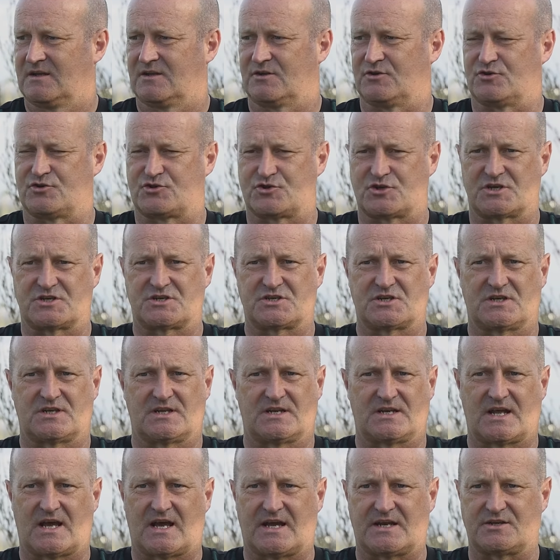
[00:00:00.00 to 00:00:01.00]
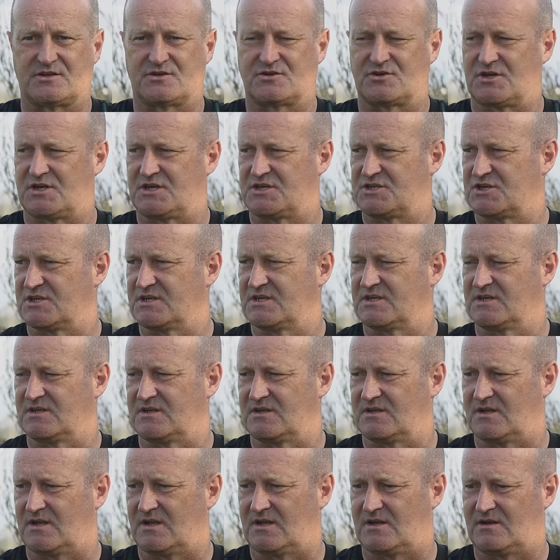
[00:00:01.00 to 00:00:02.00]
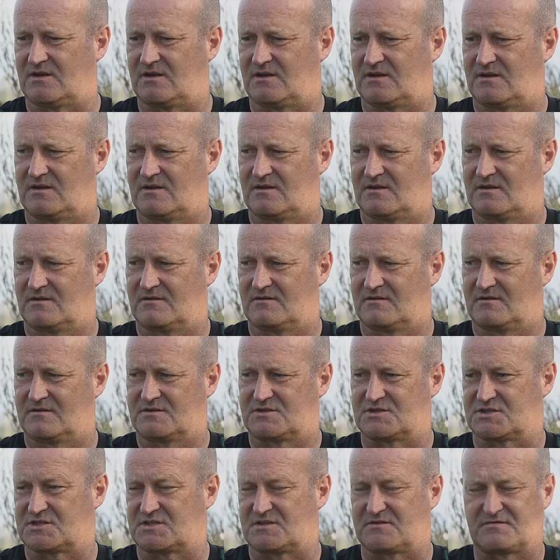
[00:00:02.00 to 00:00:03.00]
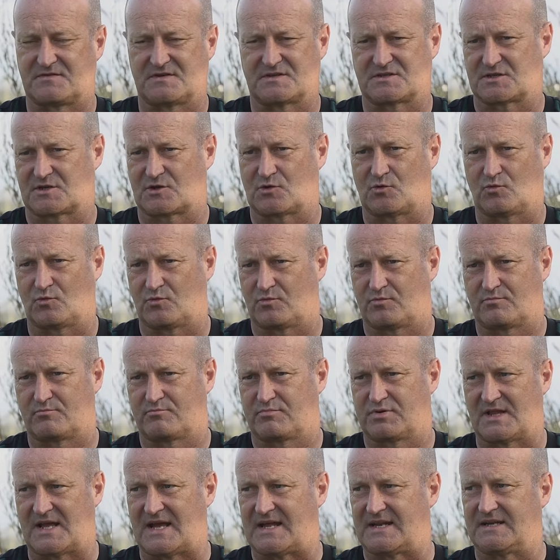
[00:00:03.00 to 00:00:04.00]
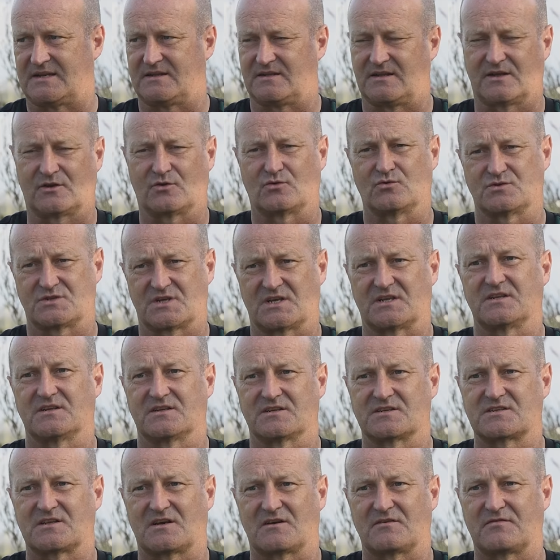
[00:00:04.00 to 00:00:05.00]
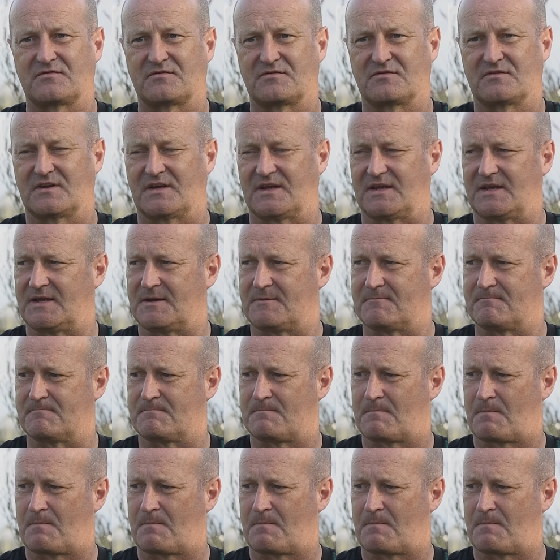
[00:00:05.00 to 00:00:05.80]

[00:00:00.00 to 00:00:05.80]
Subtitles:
nutrition and hydration and just the physical planning that goes into stuff. I